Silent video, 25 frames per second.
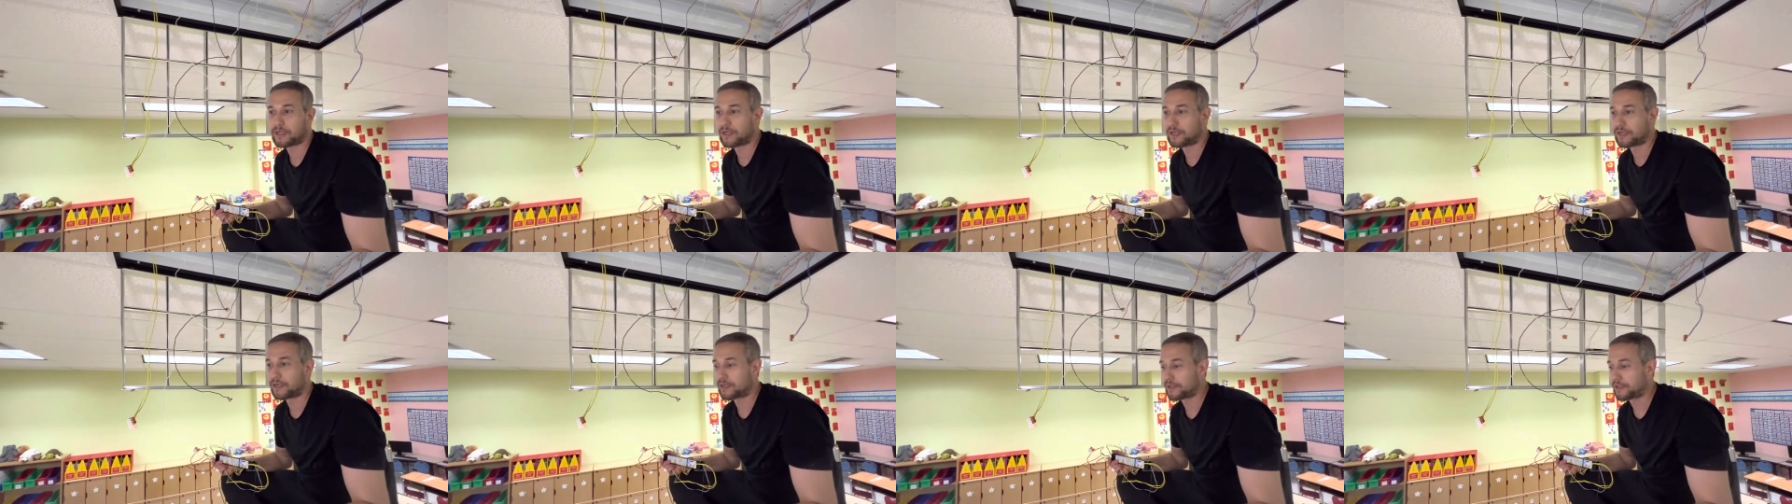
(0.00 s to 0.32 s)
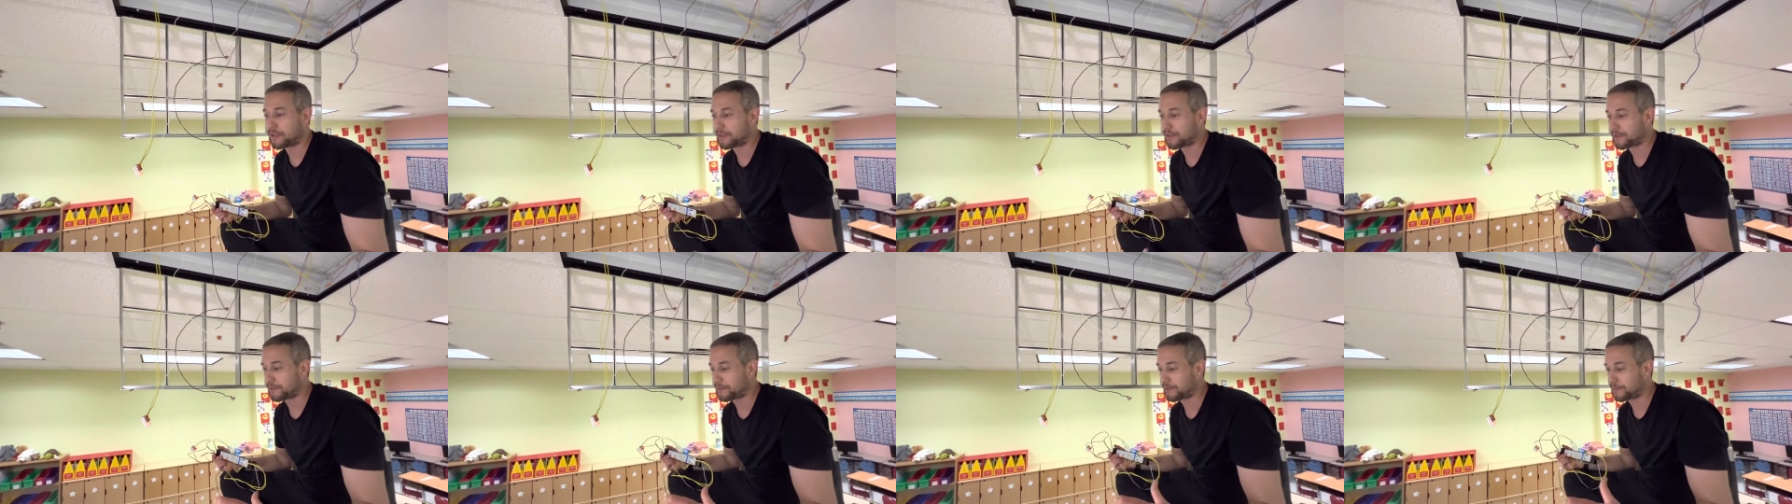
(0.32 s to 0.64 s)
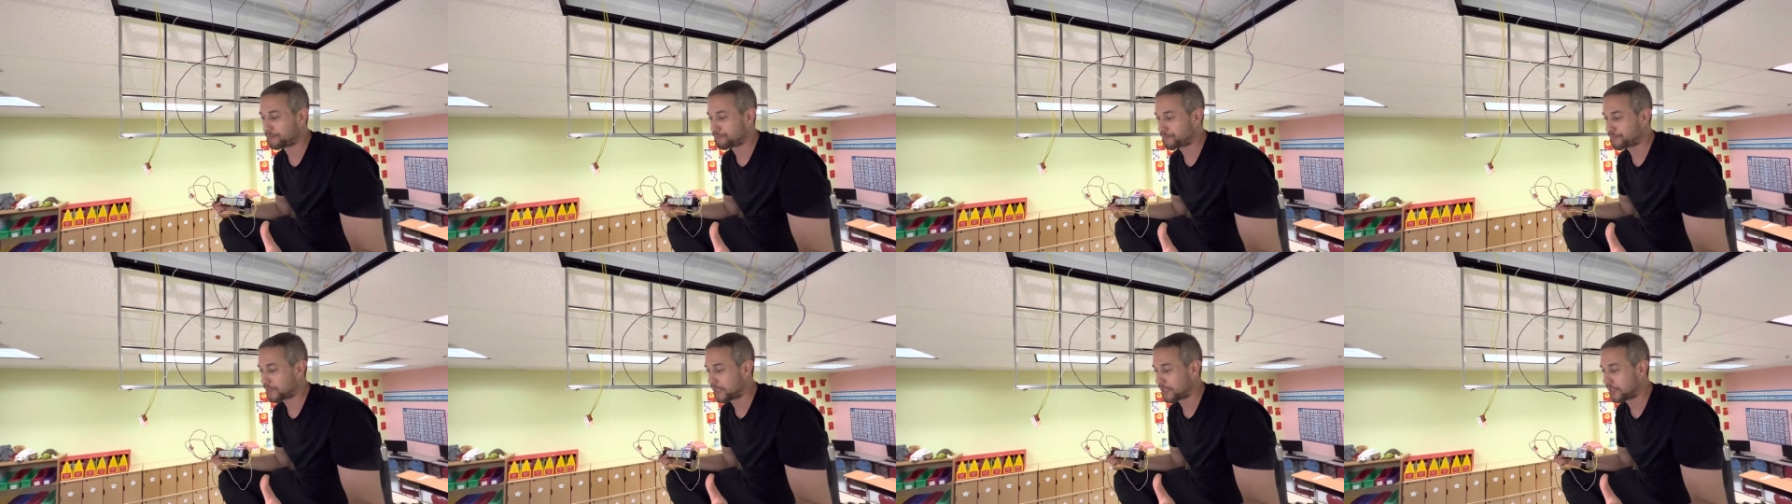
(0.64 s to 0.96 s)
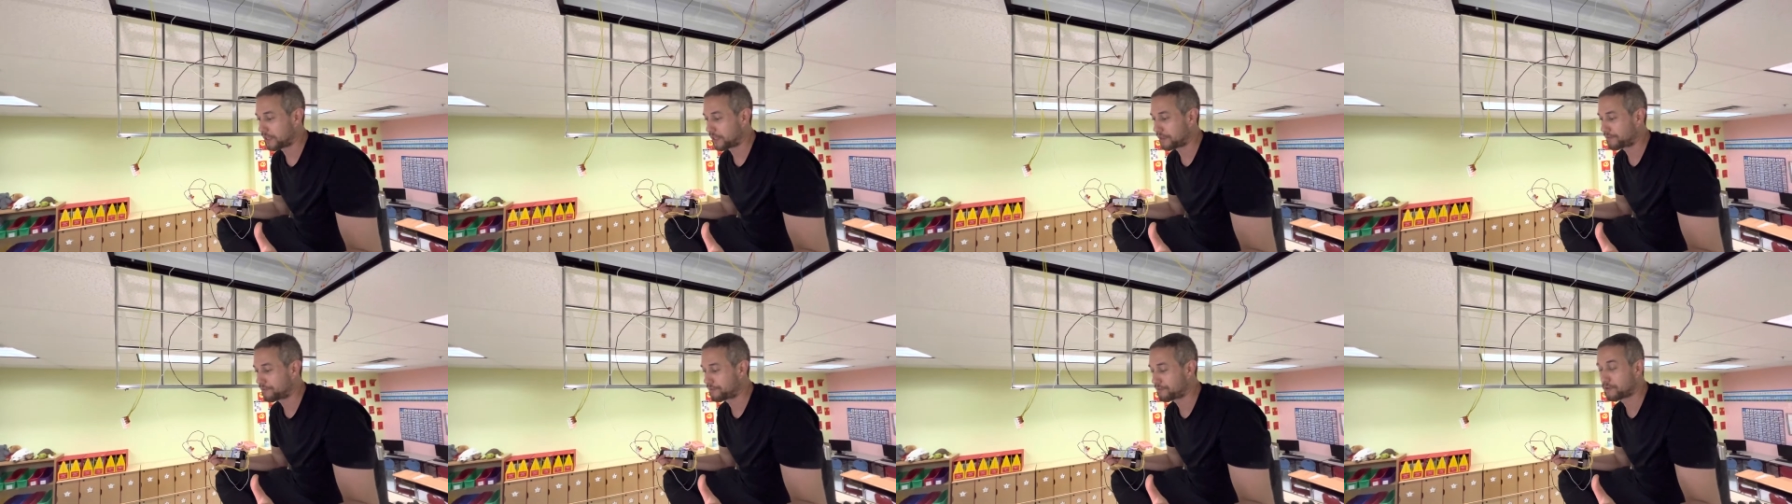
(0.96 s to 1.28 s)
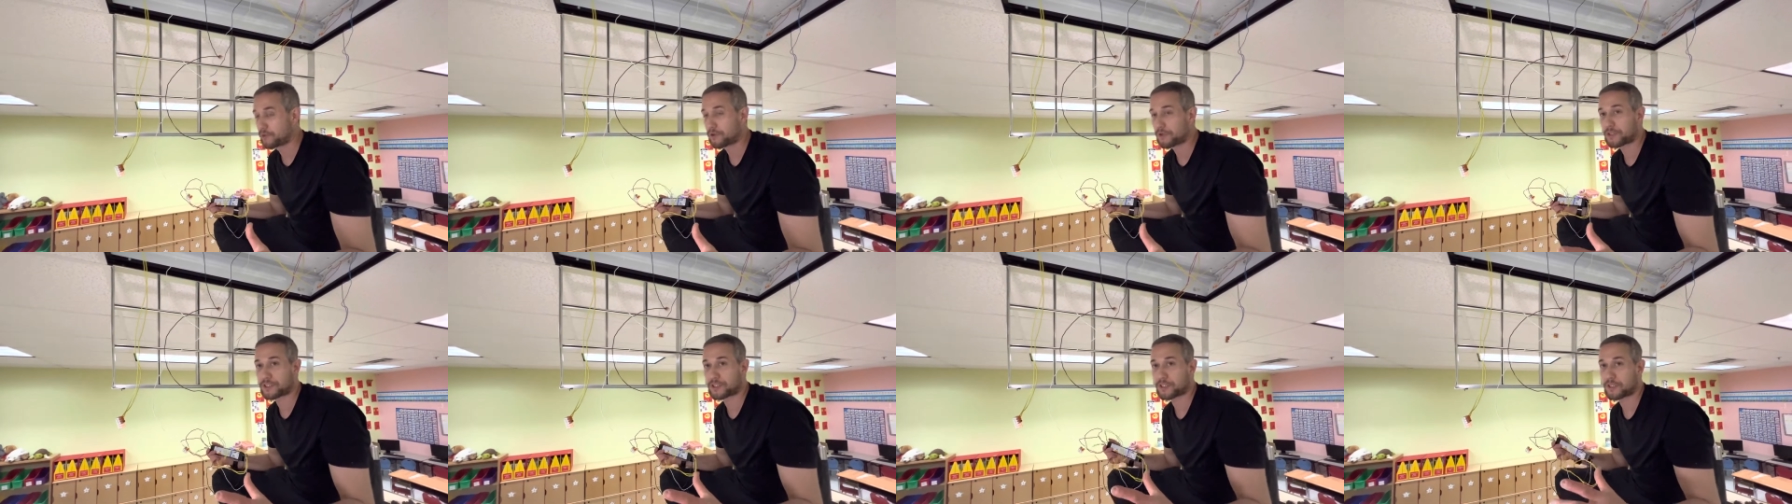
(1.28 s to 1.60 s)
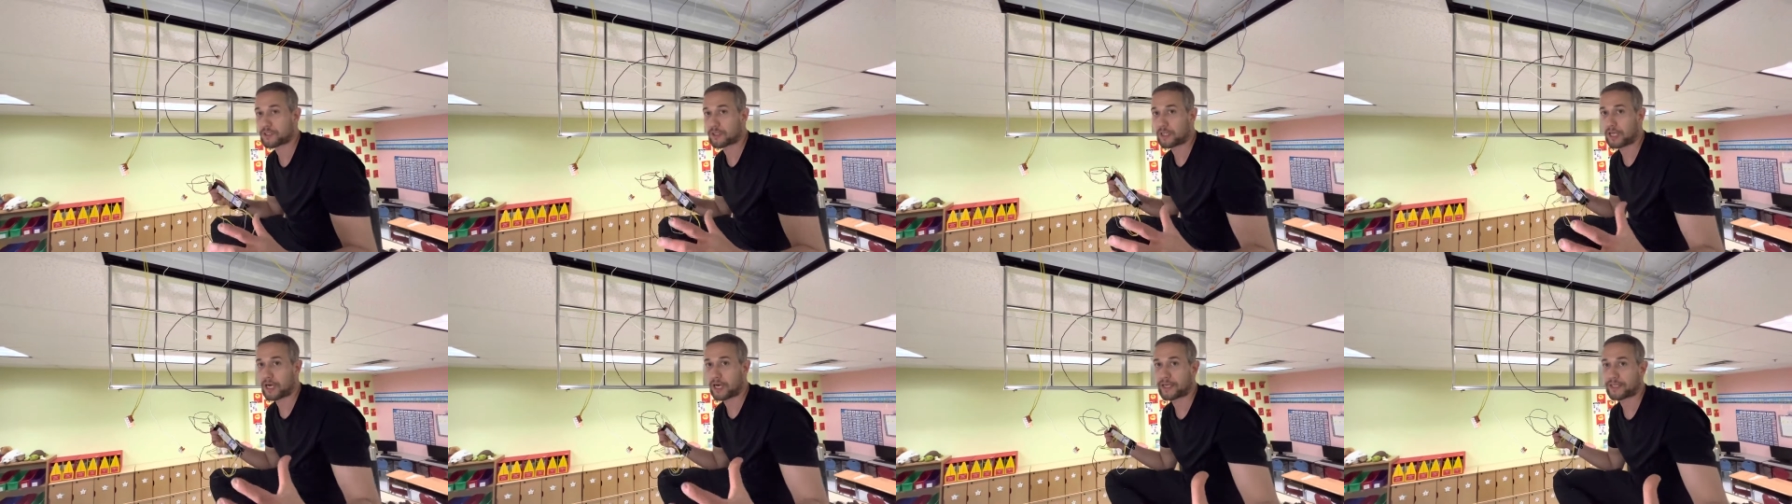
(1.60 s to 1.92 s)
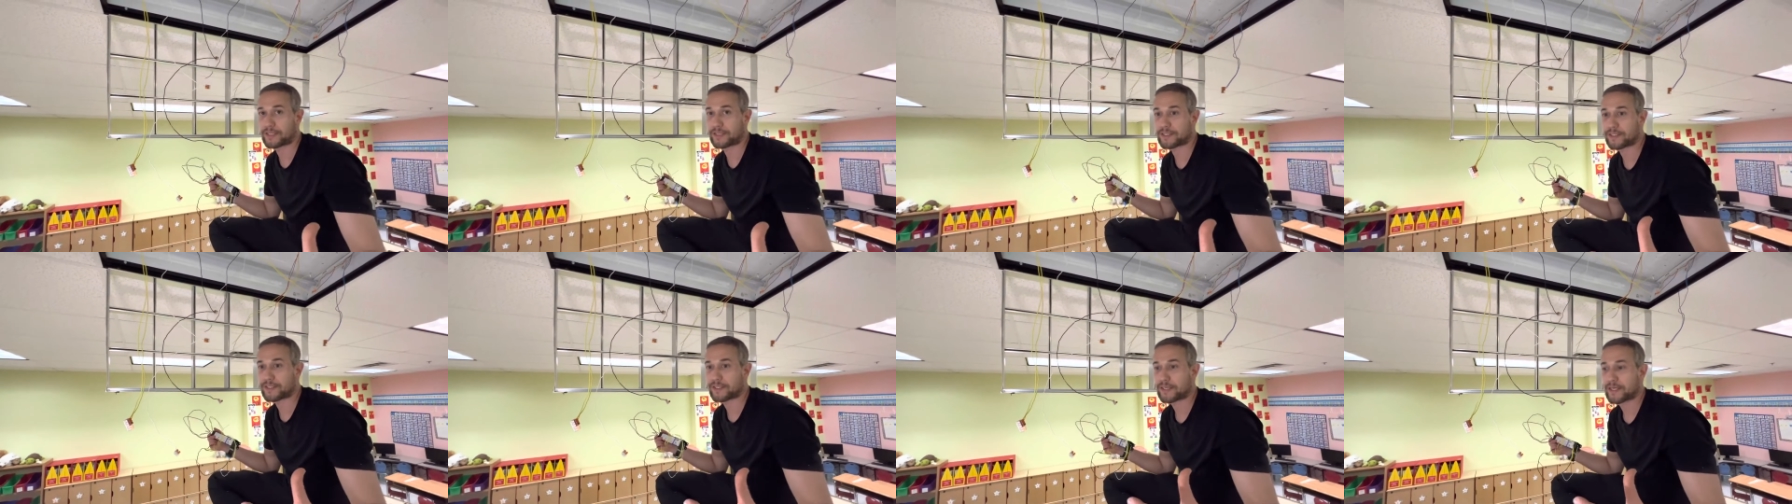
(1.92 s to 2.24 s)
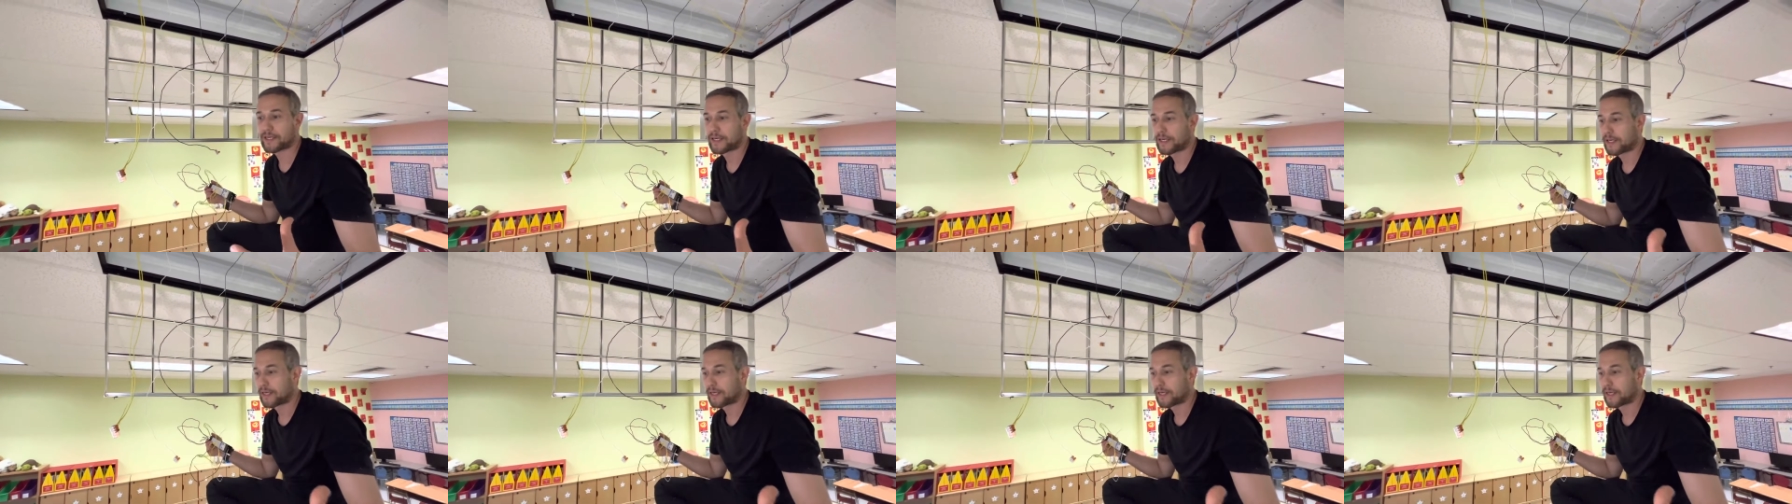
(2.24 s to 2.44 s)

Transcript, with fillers: um, uh, fluorescent light,